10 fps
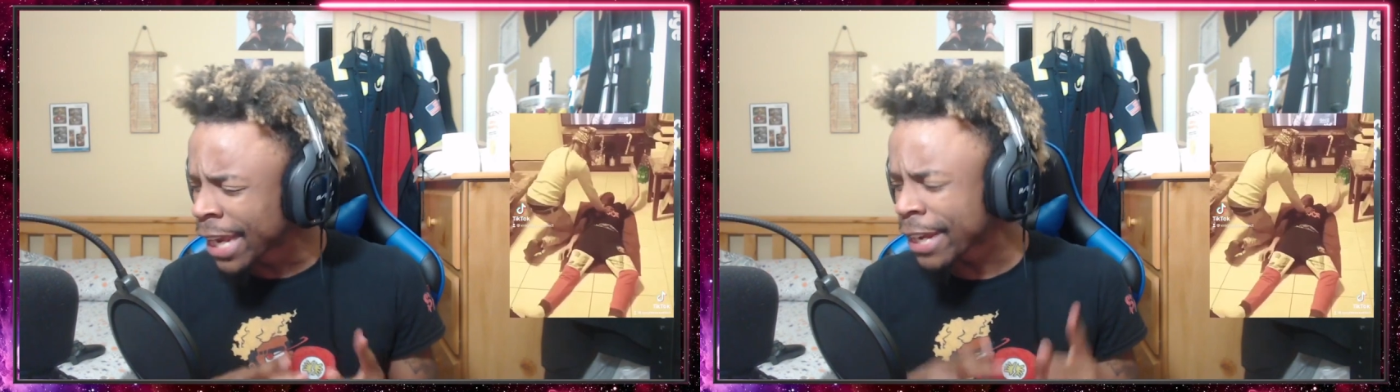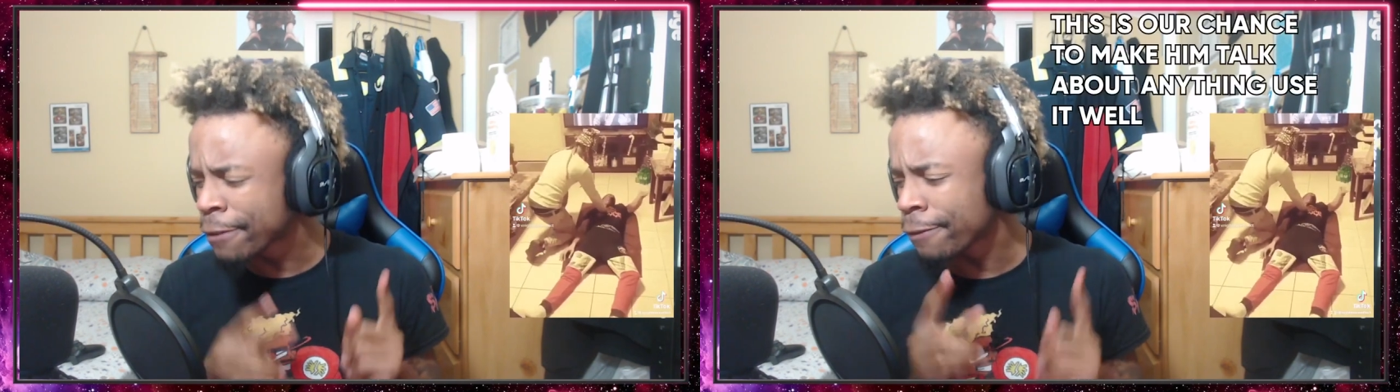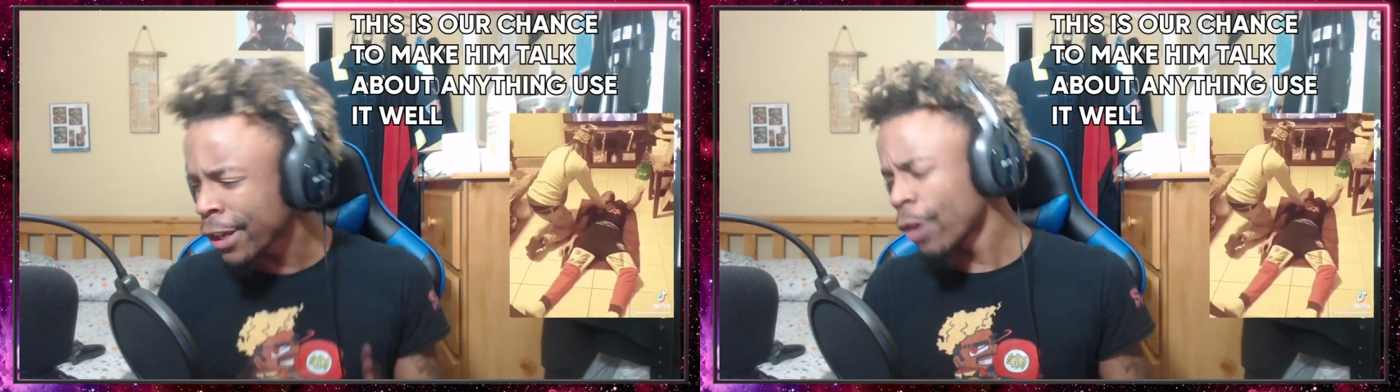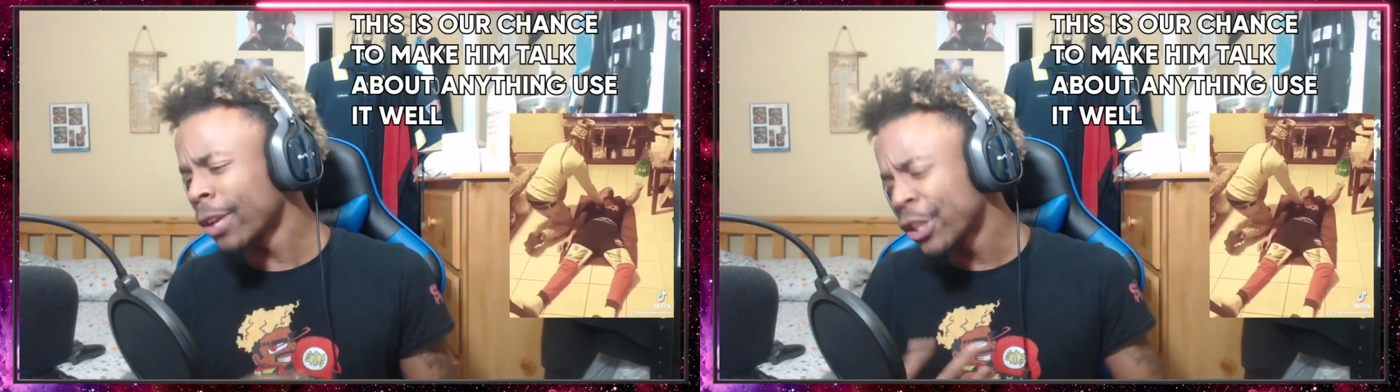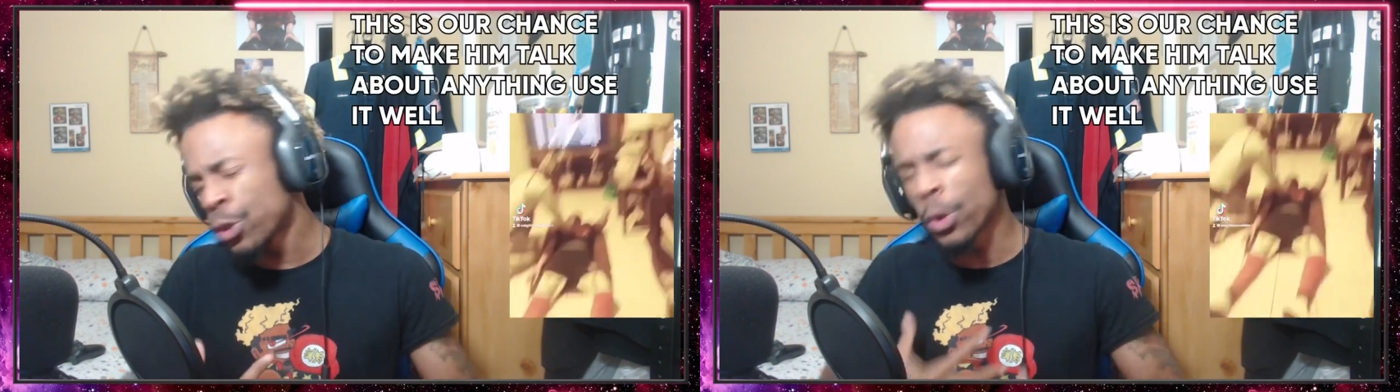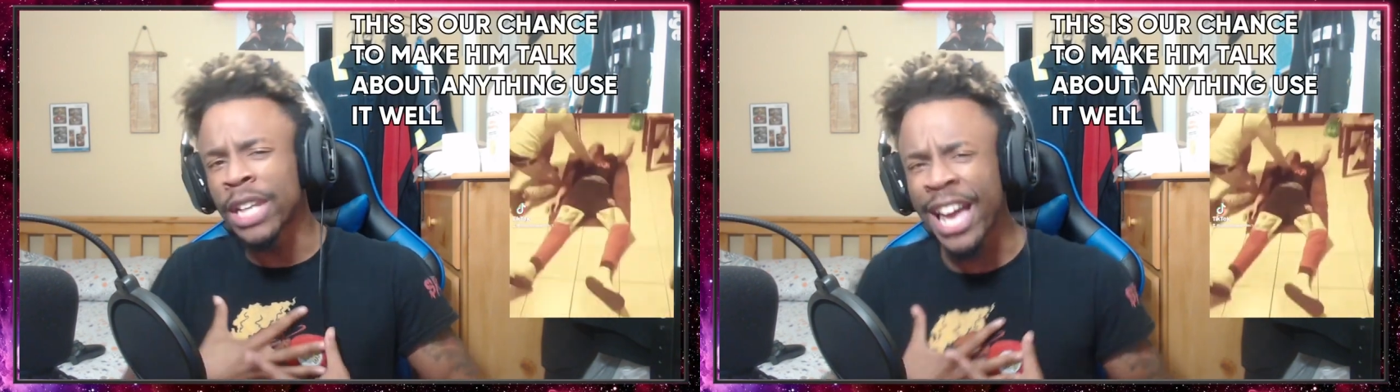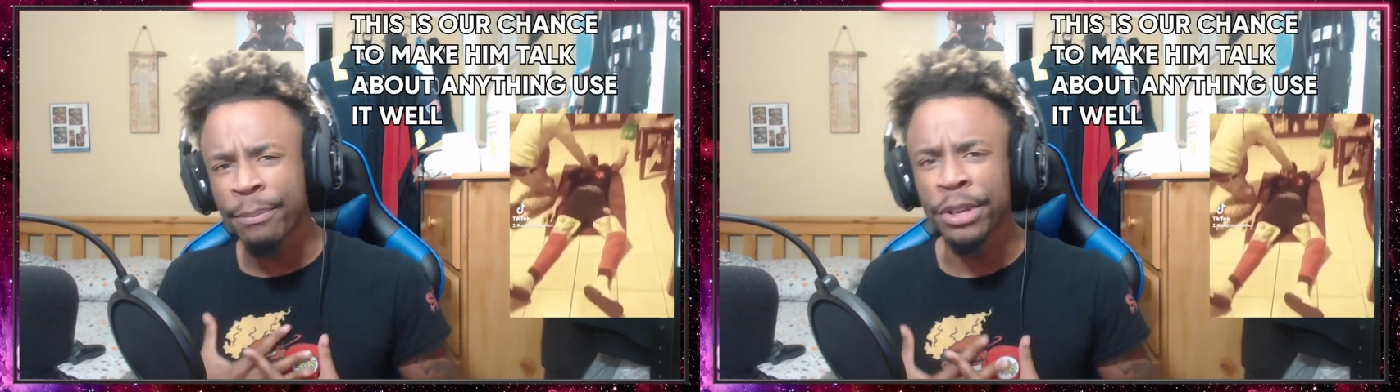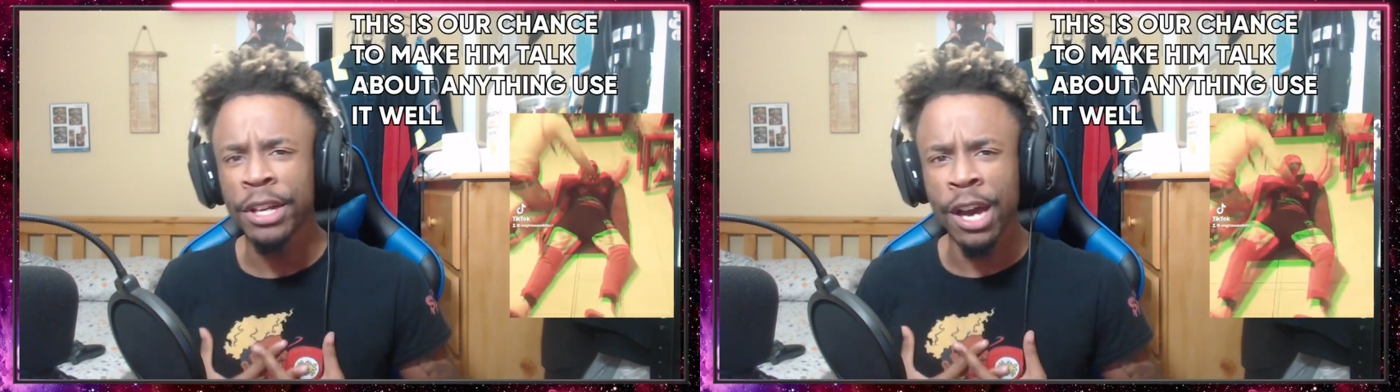any video that you would like
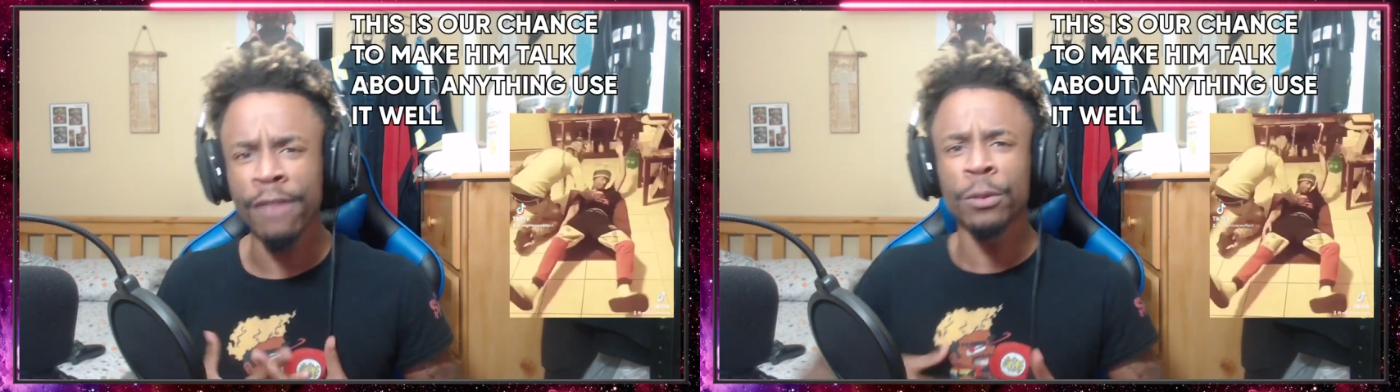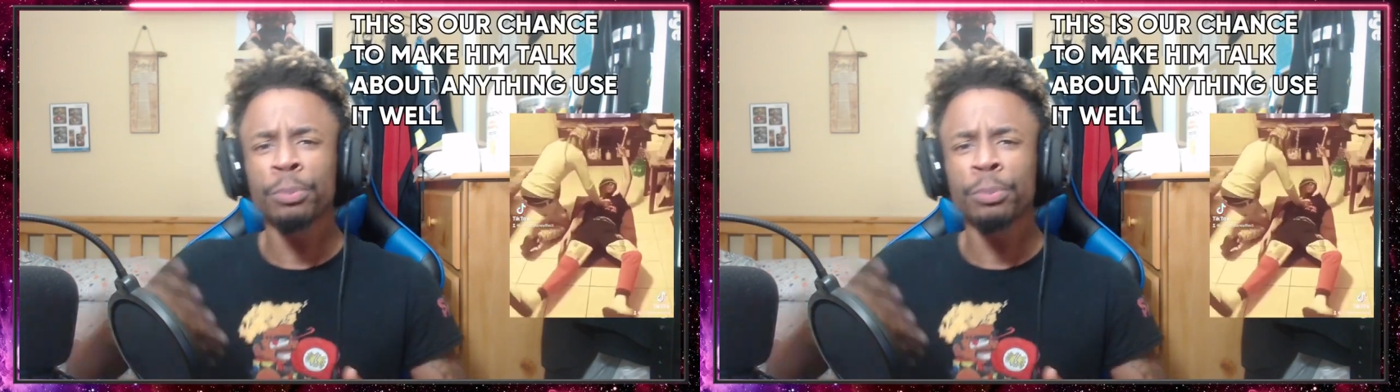me to cover,